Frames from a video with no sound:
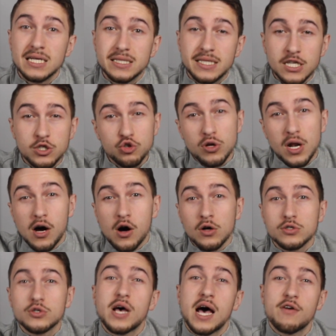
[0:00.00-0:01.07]
This should
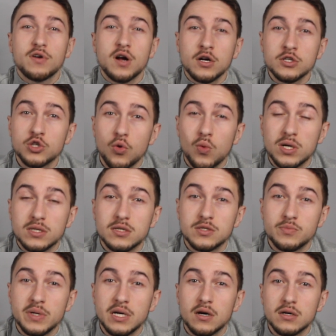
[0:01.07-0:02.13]
also have consequences
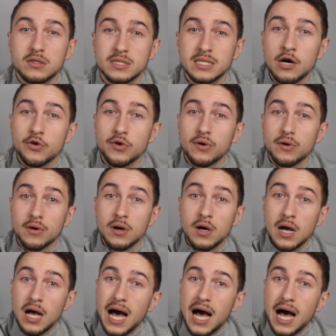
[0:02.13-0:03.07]
because now your